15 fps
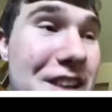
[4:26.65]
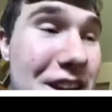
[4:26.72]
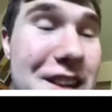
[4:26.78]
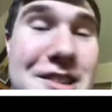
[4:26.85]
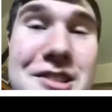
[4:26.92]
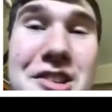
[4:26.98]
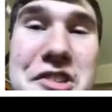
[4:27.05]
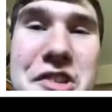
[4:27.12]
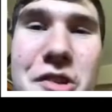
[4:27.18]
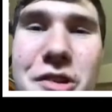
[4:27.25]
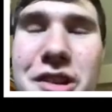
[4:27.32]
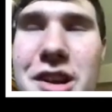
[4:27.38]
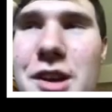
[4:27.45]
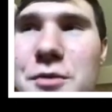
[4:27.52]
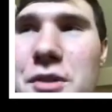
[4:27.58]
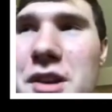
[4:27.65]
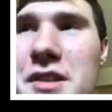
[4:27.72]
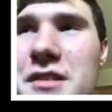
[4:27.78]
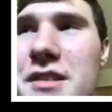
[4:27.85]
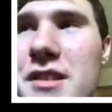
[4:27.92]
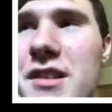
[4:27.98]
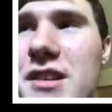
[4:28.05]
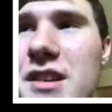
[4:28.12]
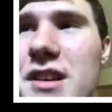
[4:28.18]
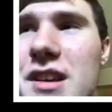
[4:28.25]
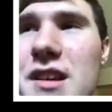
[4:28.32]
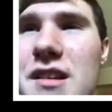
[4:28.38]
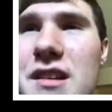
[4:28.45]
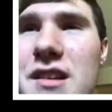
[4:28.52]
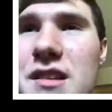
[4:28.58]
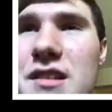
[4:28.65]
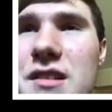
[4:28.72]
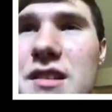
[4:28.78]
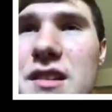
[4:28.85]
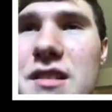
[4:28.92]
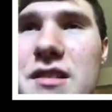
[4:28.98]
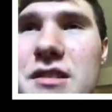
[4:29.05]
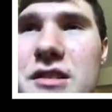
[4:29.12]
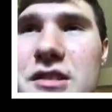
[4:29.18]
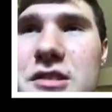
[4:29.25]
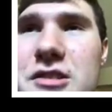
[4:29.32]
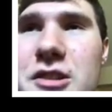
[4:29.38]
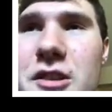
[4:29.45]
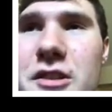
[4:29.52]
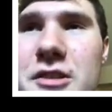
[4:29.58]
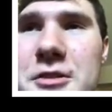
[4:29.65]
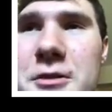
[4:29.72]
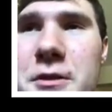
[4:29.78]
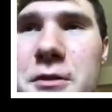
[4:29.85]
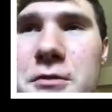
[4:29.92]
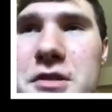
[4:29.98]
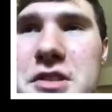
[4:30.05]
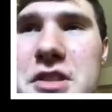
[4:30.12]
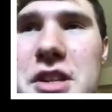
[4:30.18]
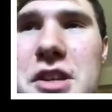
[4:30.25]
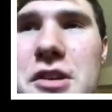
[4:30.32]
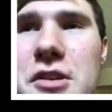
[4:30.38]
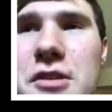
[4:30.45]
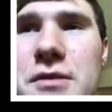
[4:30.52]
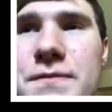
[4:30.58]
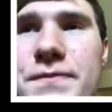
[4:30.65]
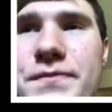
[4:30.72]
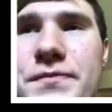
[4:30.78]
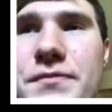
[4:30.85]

That was also a good one. So there was two.